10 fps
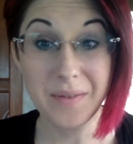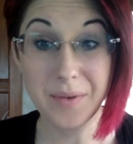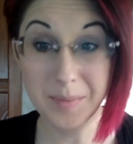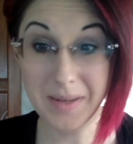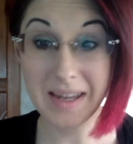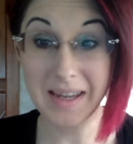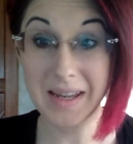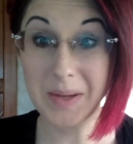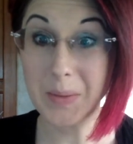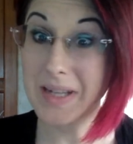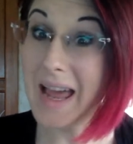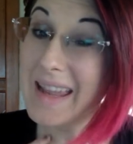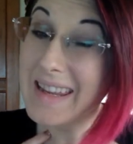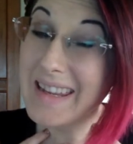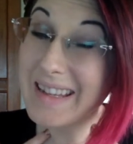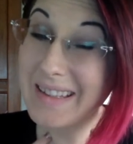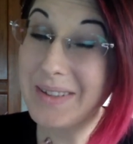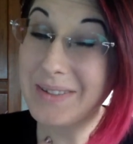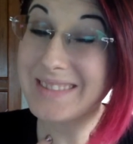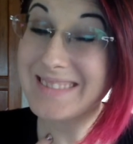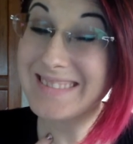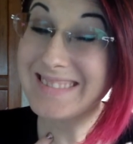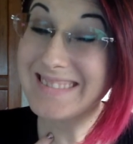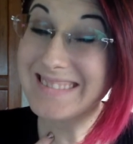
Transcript: For me, when I eat gluten,